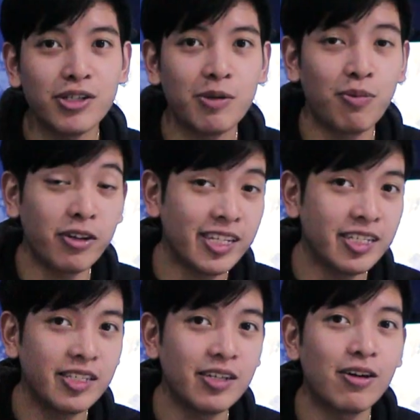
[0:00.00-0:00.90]
to the
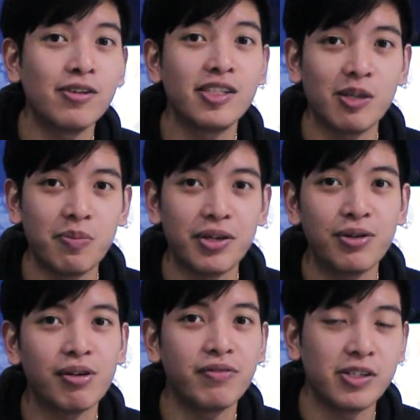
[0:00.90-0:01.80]
processor or CPU
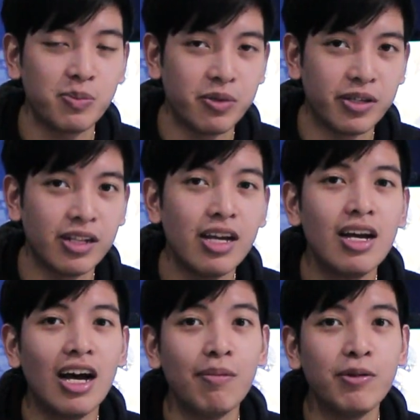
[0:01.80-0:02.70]
of this build,
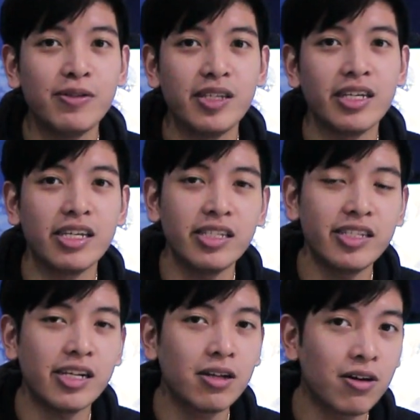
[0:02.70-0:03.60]
I'm using
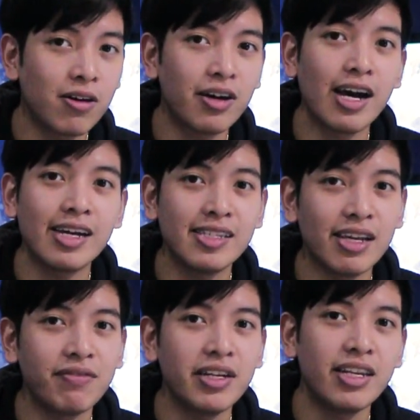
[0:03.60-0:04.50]
Intel Core
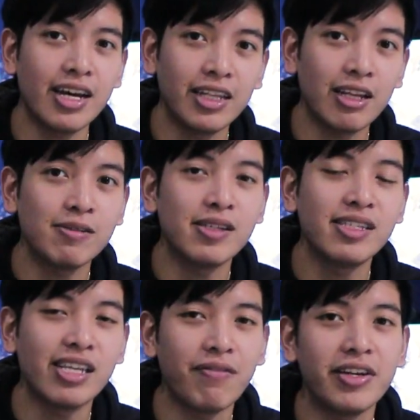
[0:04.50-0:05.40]

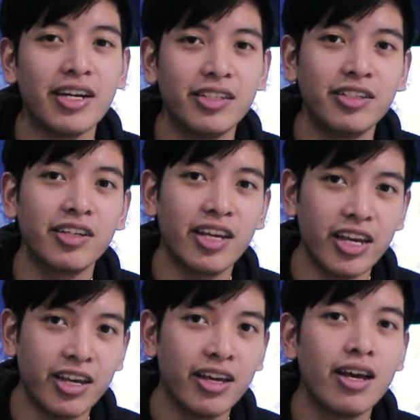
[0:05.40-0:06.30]

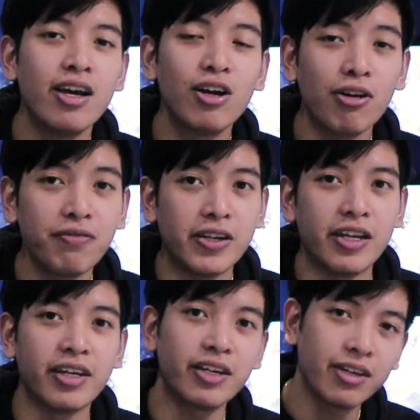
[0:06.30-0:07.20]
i7-9700K Coffee
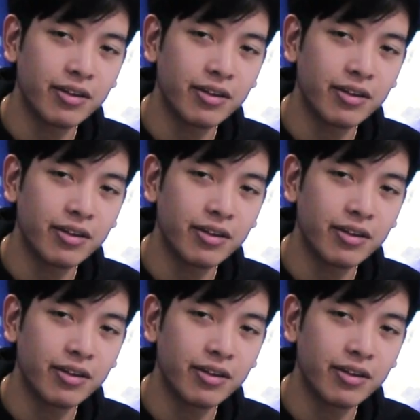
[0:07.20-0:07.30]
Lake.